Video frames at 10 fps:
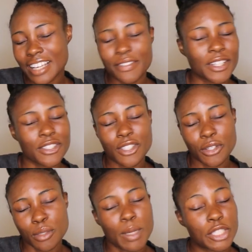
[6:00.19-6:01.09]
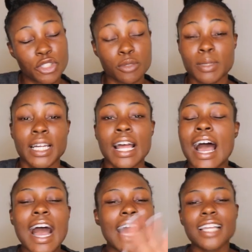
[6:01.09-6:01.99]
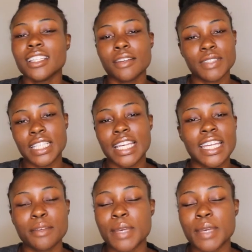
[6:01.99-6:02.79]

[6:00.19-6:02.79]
I felt so special, but I loved it, and it